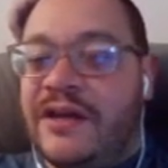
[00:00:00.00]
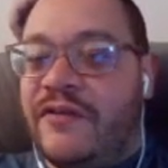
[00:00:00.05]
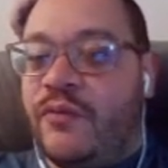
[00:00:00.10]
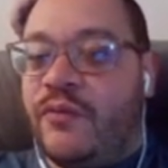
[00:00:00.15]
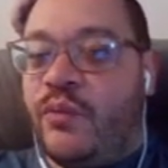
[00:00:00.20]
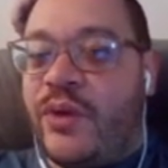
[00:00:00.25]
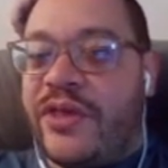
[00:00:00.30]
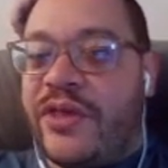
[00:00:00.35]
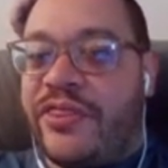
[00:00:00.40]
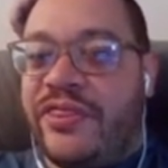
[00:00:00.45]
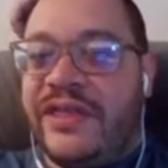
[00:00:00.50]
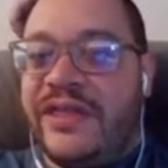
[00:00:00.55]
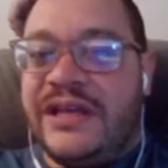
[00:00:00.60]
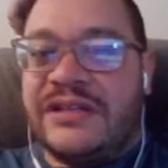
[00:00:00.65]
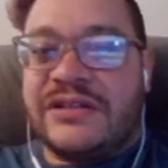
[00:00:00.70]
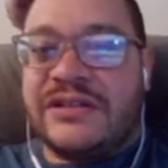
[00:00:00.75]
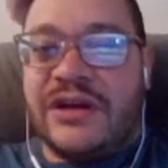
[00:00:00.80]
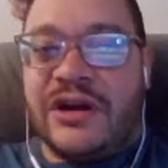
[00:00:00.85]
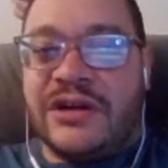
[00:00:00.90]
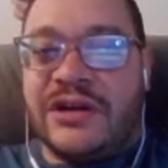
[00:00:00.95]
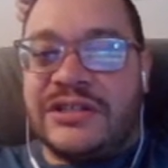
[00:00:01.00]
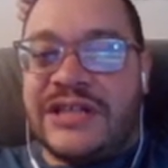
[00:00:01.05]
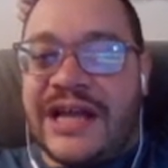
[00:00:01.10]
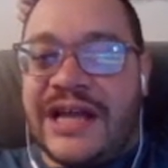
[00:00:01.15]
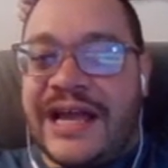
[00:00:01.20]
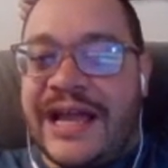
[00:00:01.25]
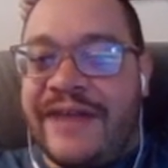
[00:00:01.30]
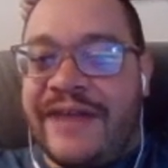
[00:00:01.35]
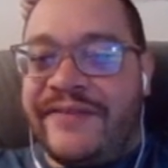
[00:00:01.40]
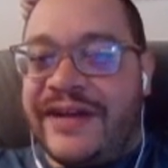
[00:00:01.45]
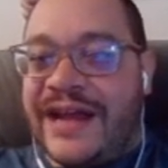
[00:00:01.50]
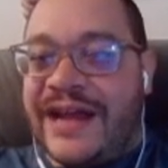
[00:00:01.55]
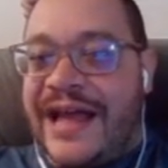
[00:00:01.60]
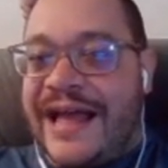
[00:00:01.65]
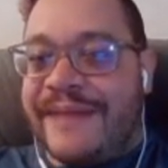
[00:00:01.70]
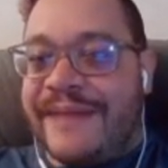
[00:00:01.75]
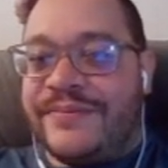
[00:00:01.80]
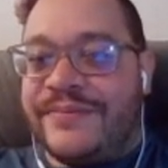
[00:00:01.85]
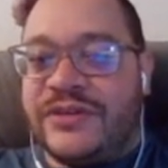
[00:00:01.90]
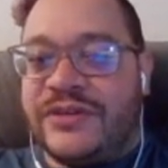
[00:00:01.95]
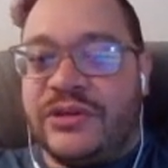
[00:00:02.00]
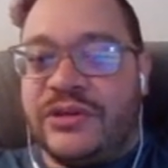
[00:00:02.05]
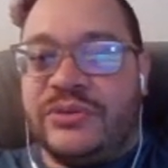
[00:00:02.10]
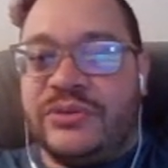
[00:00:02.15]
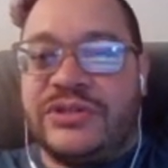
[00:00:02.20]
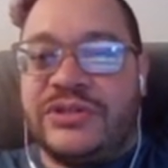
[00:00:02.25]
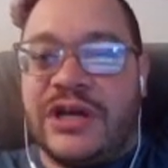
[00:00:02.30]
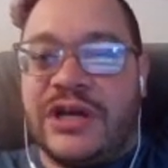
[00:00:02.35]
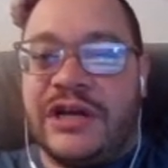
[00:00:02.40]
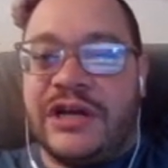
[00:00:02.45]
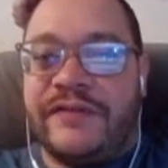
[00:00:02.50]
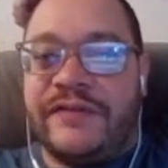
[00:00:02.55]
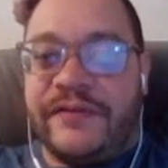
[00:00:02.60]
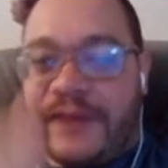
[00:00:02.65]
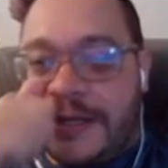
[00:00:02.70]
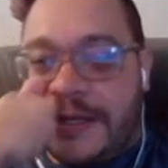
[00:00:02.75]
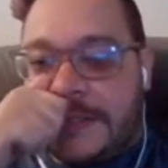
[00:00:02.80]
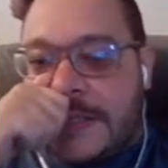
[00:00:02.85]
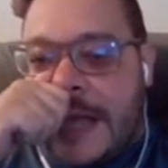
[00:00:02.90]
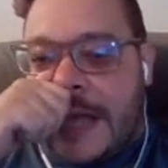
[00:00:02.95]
With these cards, I have an absolute ton of advice.